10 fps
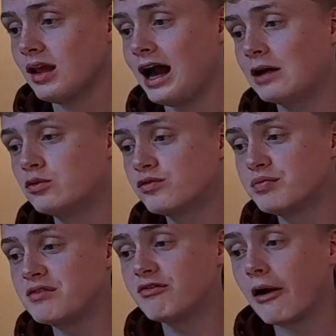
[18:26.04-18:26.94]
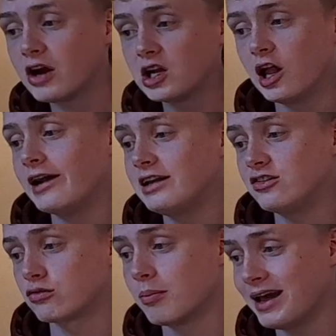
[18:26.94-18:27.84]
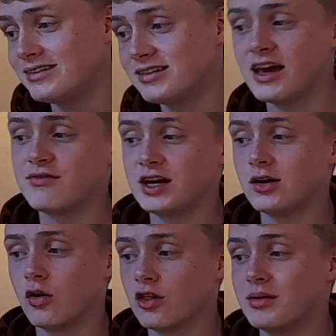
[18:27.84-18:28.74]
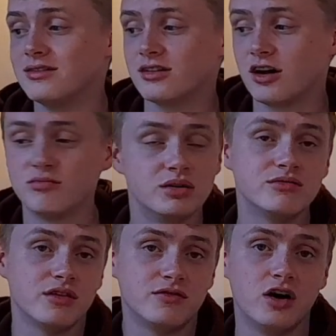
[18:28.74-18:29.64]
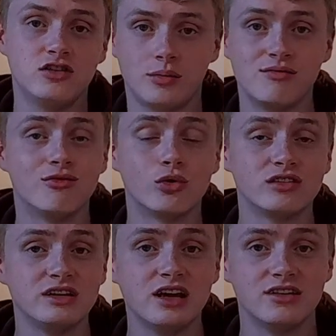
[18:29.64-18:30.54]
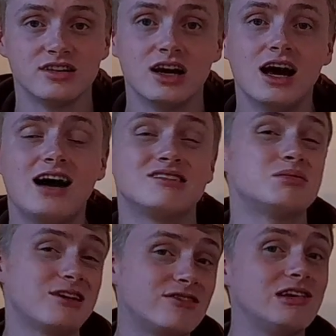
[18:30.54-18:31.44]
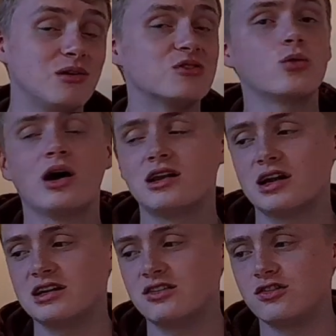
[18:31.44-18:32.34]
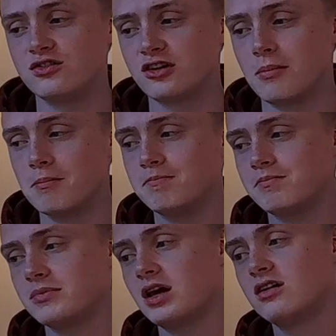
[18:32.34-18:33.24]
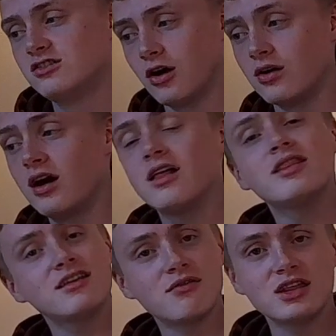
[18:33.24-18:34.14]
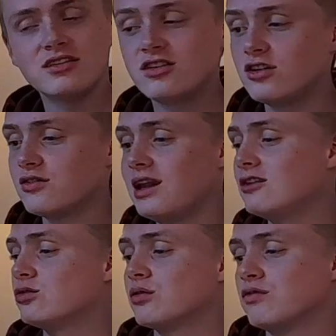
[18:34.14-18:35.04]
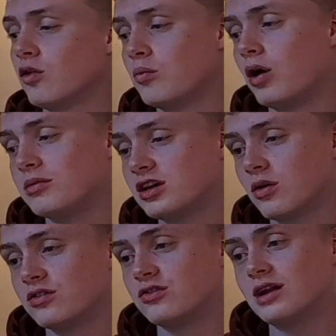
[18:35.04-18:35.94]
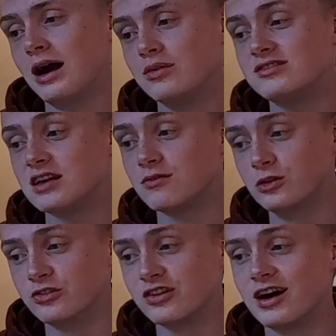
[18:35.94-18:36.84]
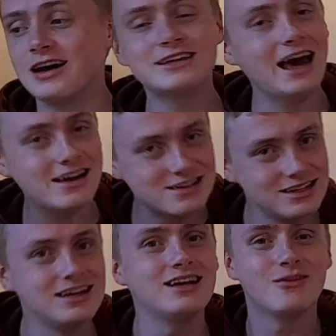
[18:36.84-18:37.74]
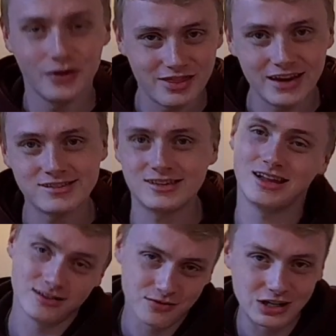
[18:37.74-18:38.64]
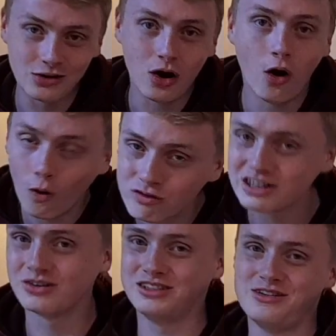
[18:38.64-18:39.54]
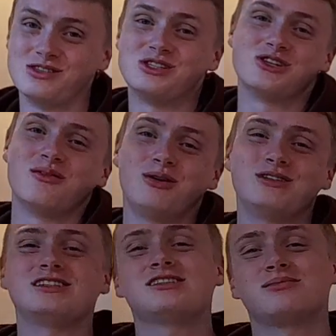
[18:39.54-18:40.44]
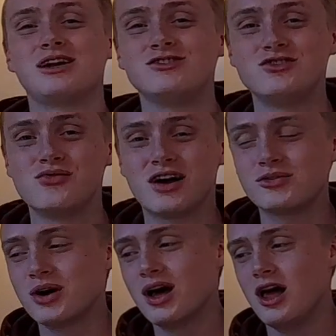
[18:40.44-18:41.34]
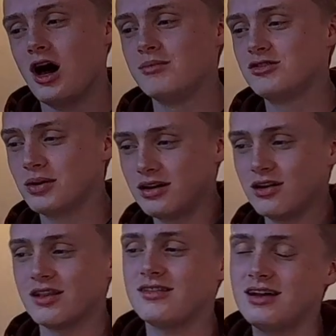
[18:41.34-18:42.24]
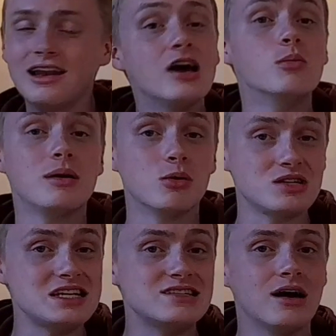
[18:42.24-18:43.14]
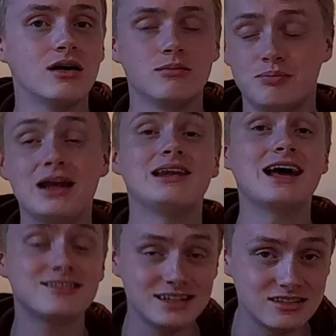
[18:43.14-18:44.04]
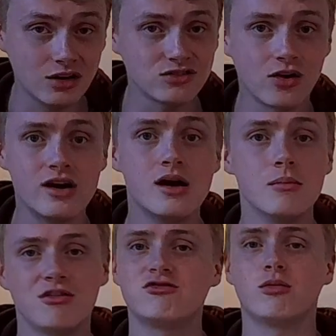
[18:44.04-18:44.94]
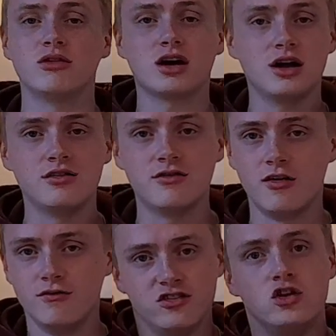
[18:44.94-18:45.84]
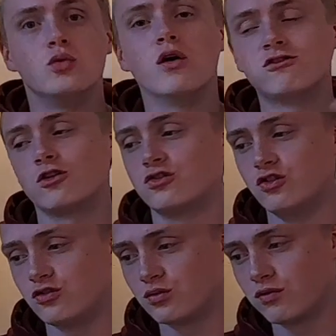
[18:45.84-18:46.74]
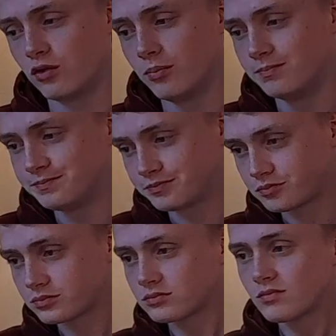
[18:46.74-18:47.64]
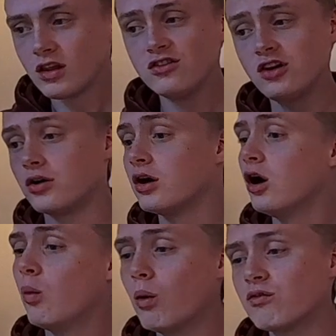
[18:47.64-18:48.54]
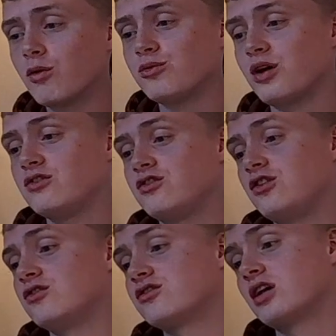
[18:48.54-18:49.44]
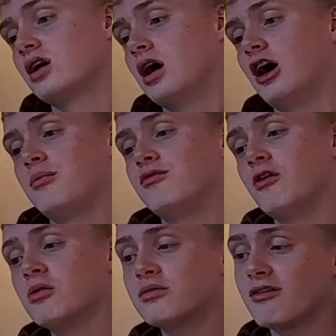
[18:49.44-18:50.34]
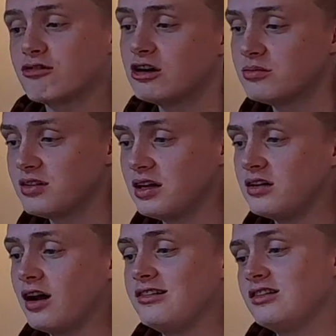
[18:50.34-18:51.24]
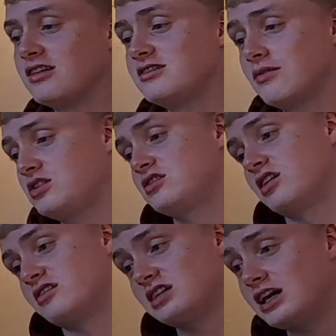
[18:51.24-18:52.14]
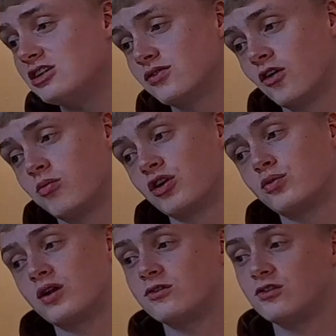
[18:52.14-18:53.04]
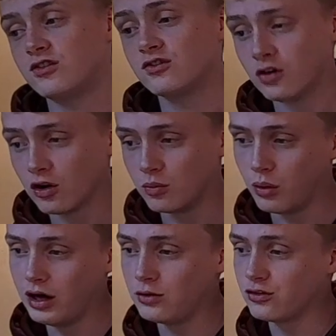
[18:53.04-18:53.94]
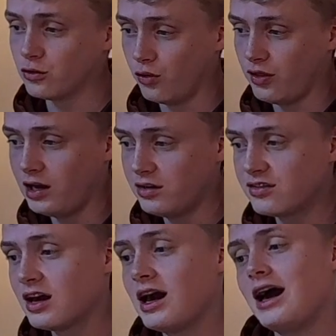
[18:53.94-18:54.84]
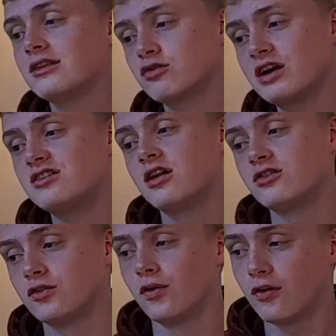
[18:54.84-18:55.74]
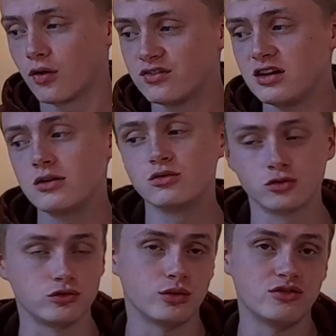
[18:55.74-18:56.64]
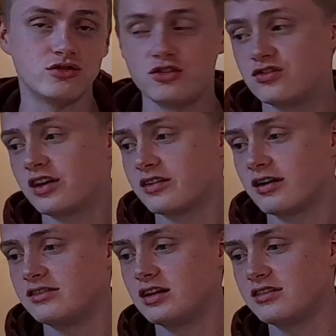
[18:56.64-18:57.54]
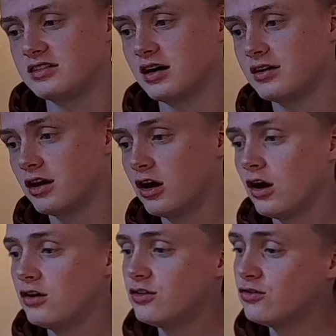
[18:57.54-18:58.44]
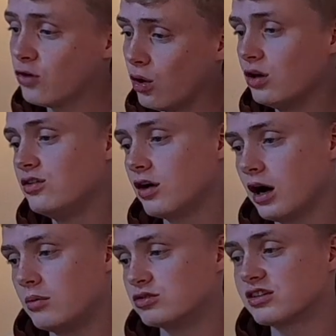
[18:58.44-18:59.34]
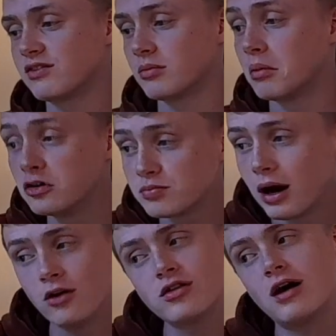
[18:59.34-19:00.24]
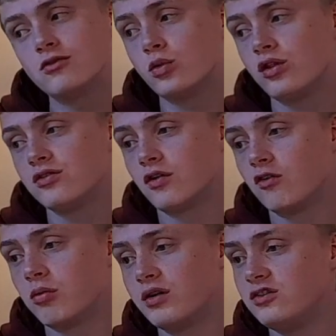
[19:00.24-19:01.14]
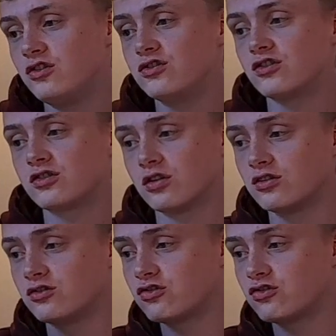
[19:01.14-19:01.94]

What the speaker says: and would be very unlikely to replace it if it got them into government for the first time in 14 years, as it potentially looks quite likely to do so. So that's everything in terms of electoral reform. What I'm going to go on to now is devolution. Again, with this, there's a whole video on devolution on the Politics Explained YouTube channel. So we're going to look at this in a little bit more detail, a bit less detail, but from the kind of view of constitutional reform. So, what reforms were introduced? Following referendums in 1997 to 98, devolved bodies were introduced in Scotland, Wales and Northern Ireland, and the Greater London Authority was also introduced in 1999. So Scotland was given the most powers out of all the devolved bodies due to Scotland's